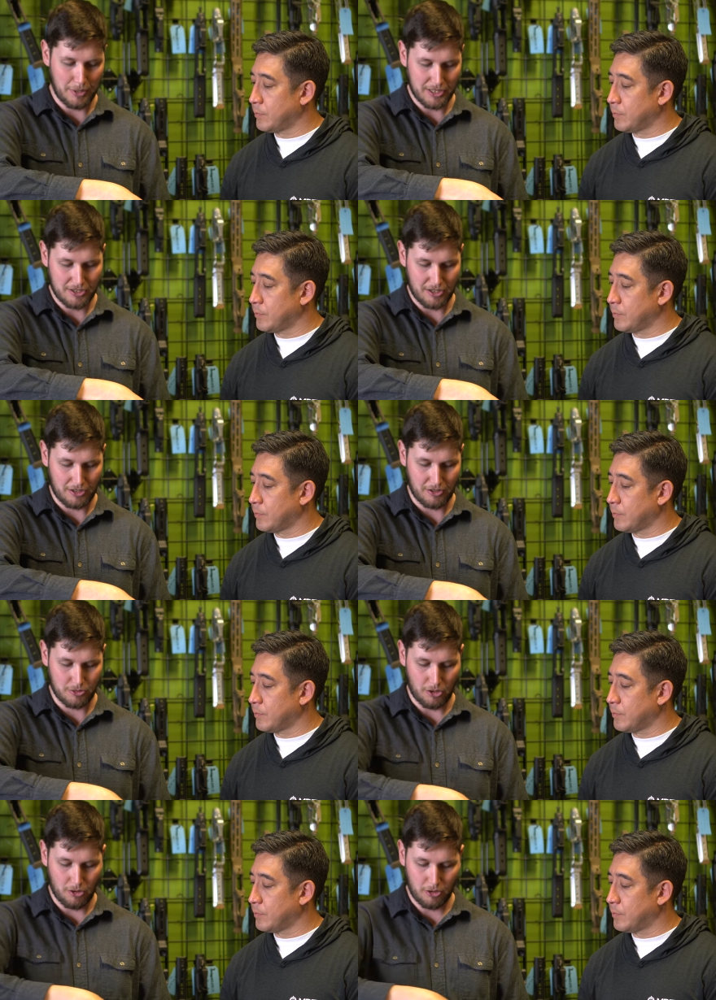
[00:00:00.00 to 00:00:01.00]
Speaker 1: buttstock
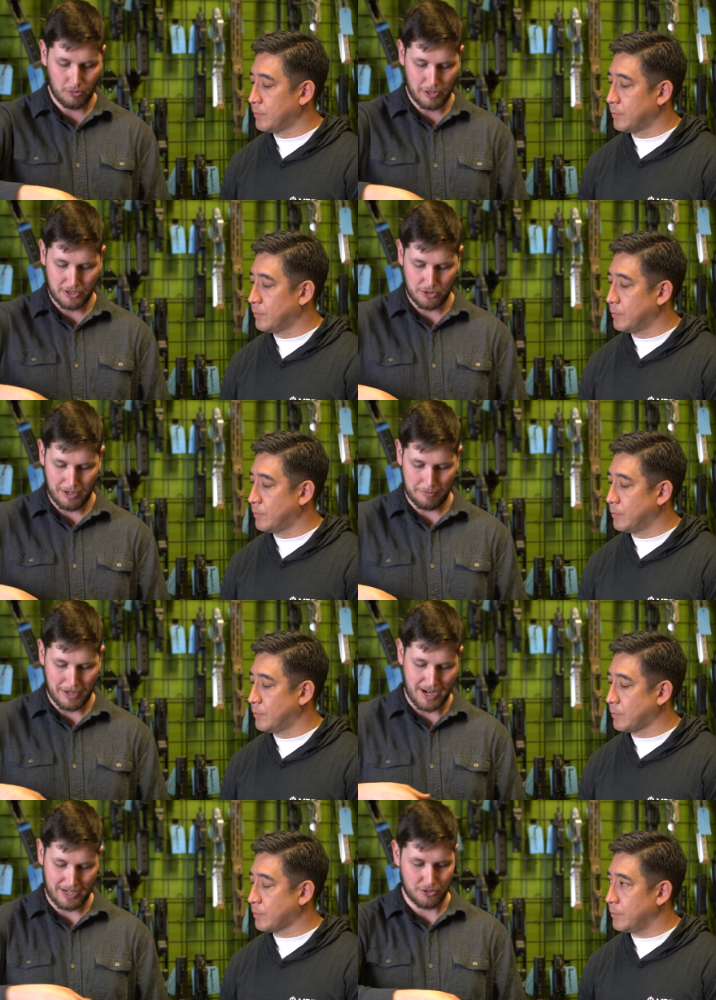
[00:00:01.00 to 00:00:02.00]
goes all the way straight
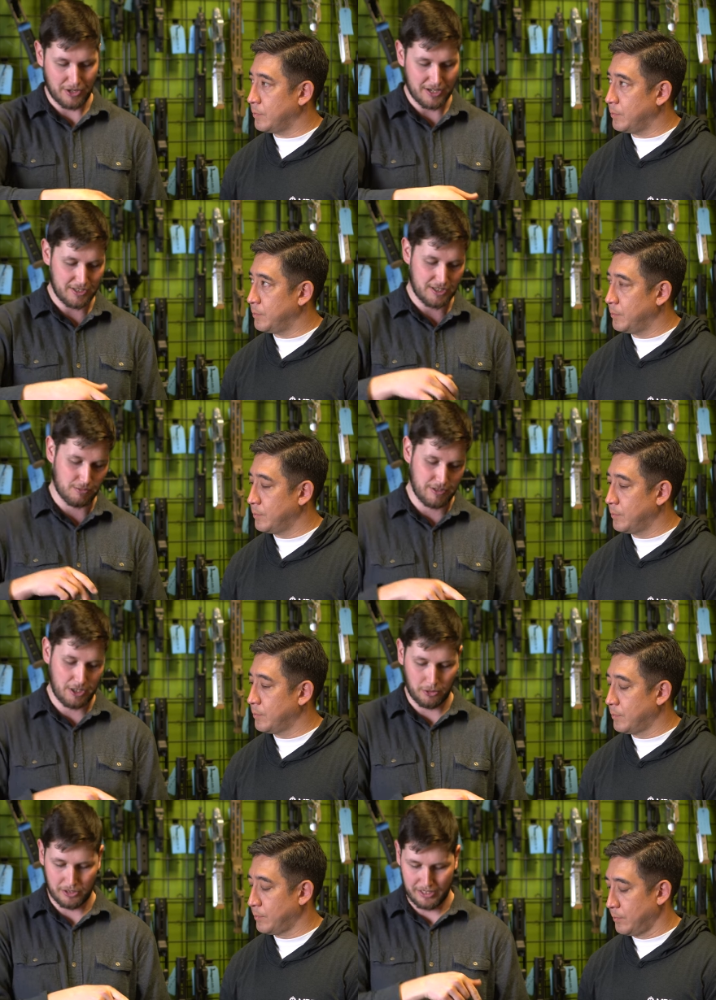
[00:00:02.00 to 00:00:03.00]
back and translates the
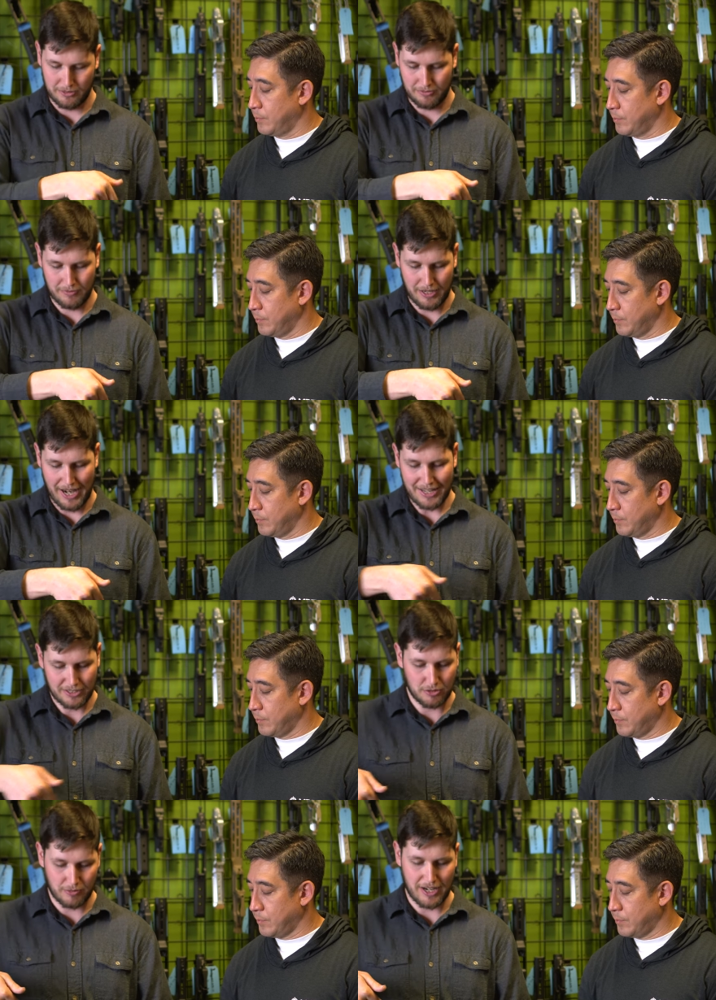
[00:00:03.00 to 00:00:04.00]
recoil like
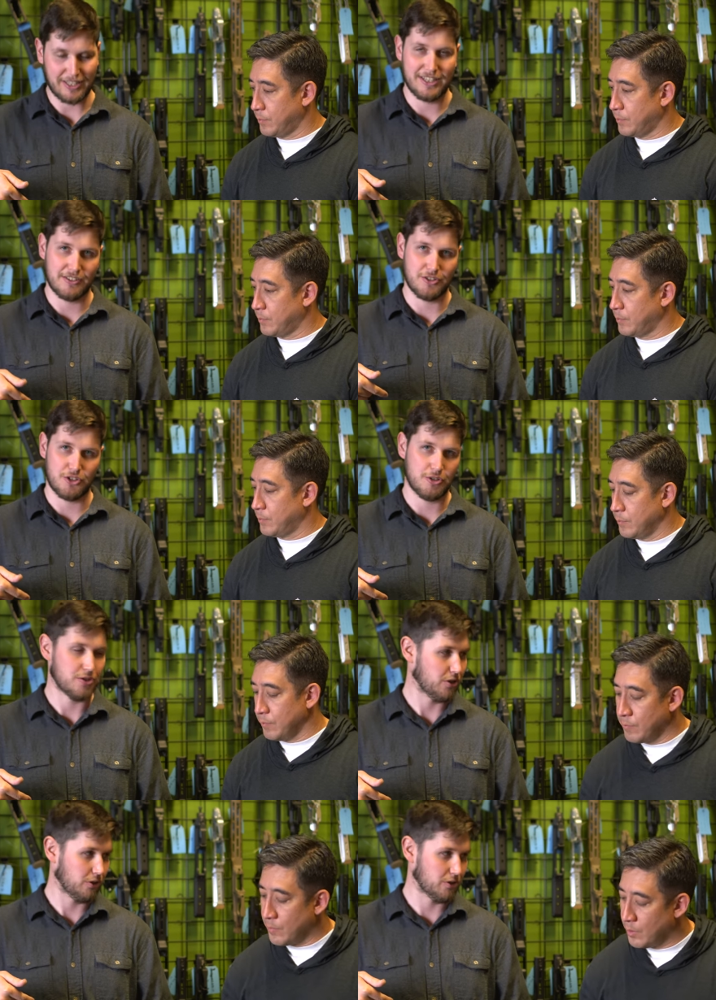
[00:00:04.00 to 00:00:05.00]
as direct into the
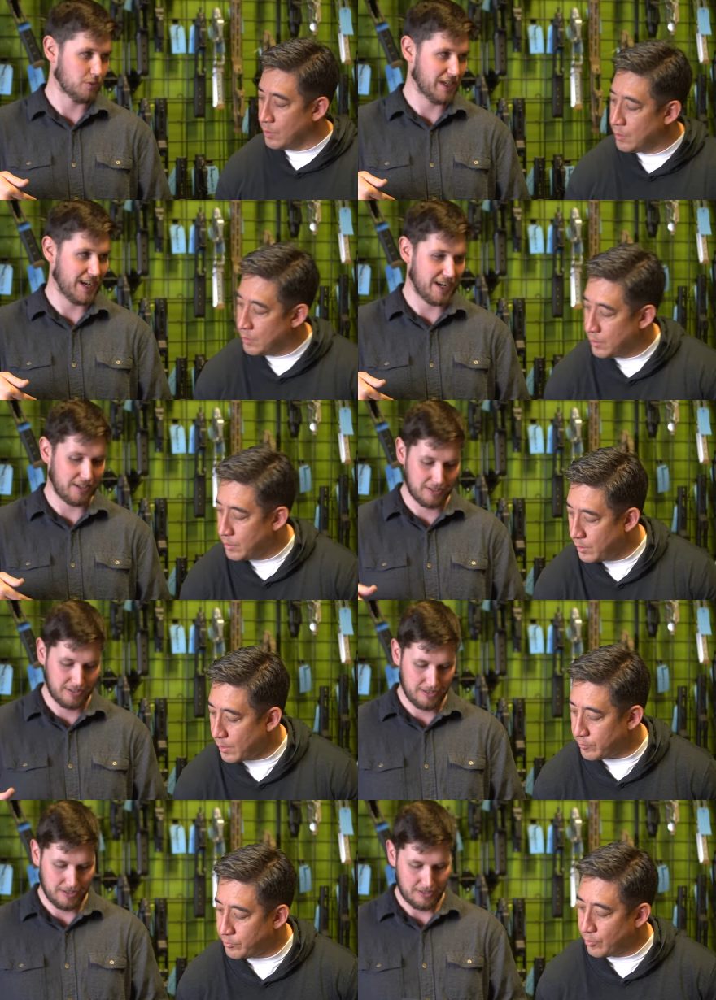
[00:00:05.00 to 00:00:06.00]
shooter shoulder as you can.
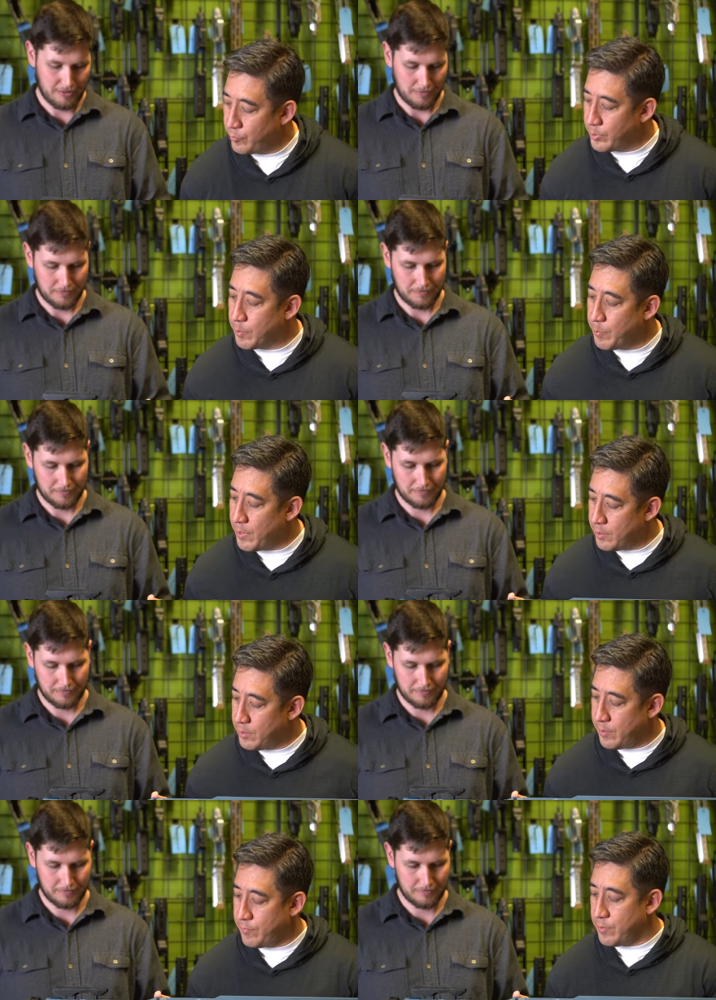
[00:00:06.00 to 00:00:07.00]
Yeah,
Speaker 2: so if we compare
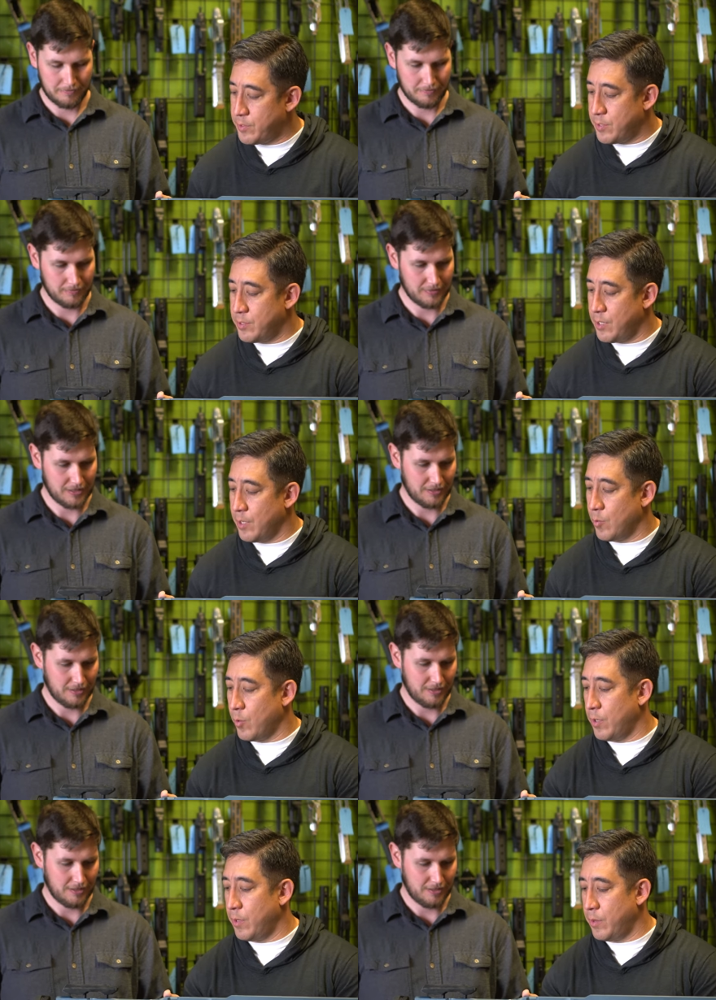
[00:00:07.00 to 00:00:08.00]
the differences here
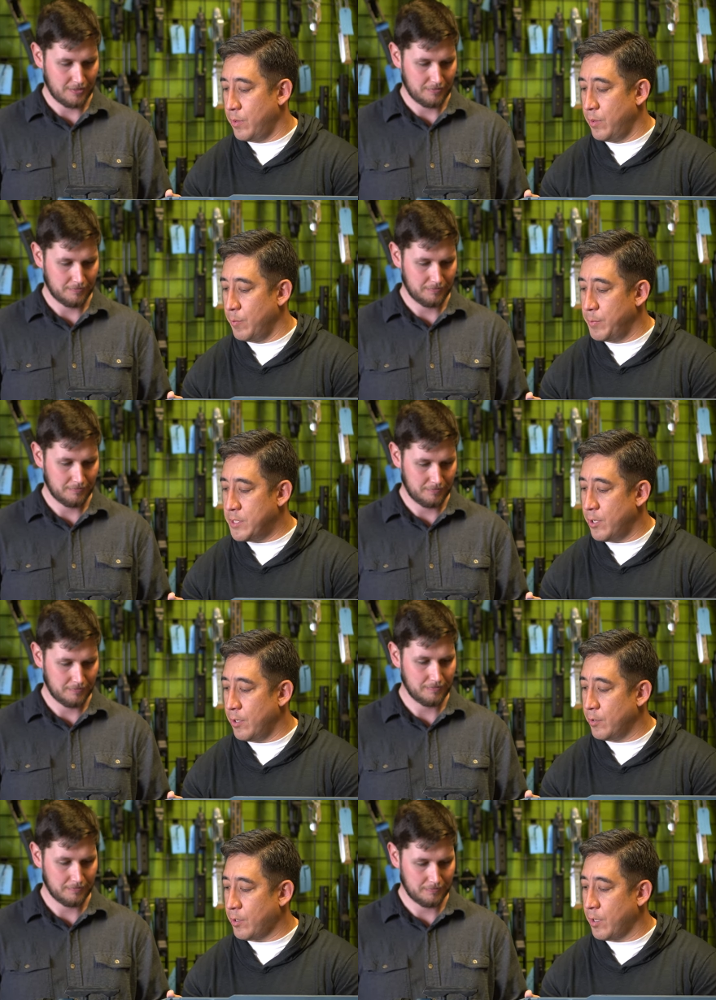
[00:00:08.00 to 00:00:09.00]
where the
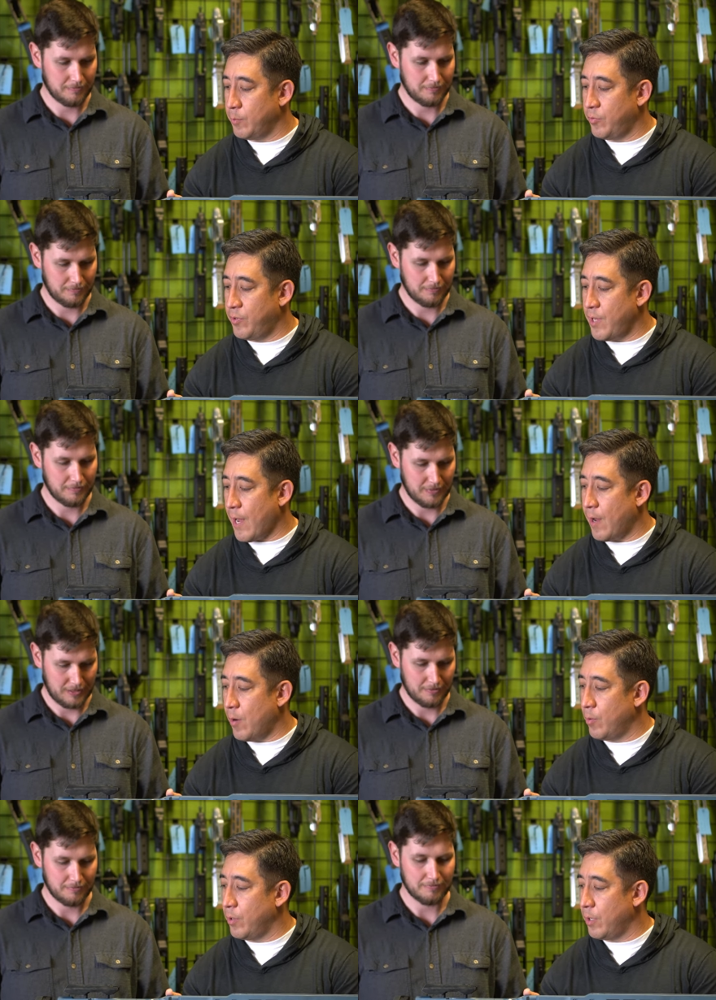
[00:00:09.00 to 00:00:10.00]
material comes
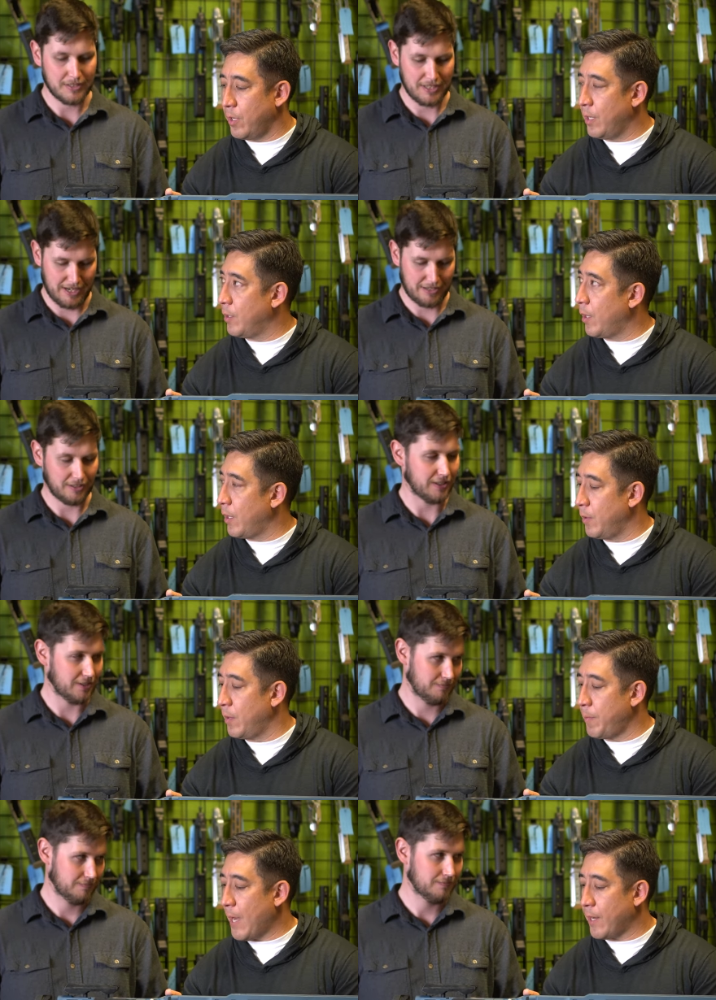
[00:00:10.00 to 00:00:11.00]
down exactly. and, and,
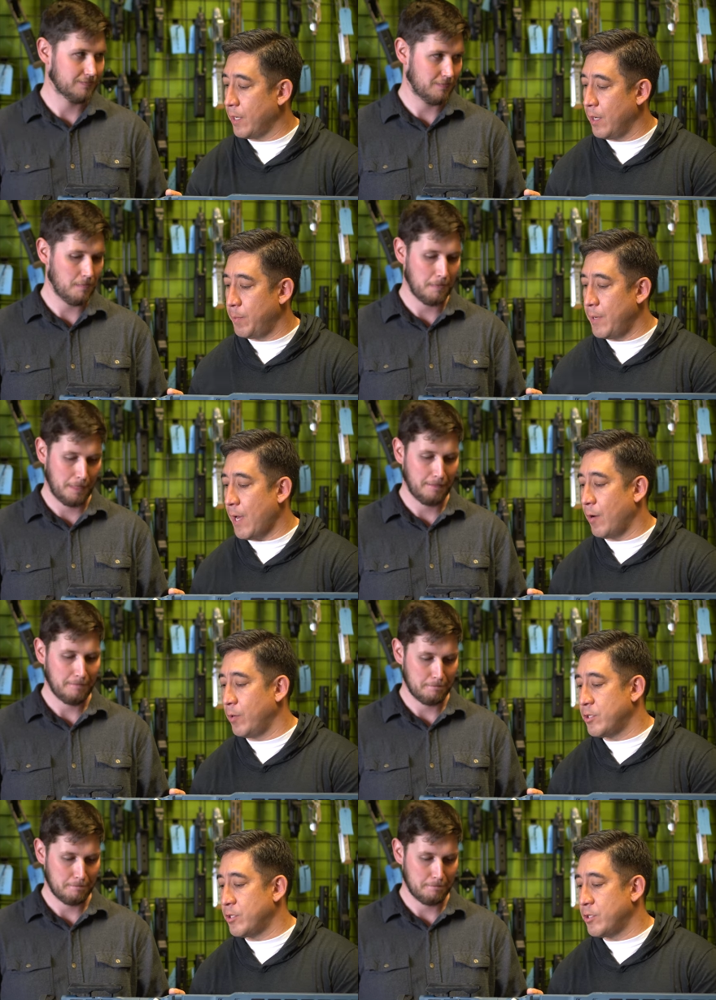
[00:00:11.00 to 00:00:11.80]
then back up, now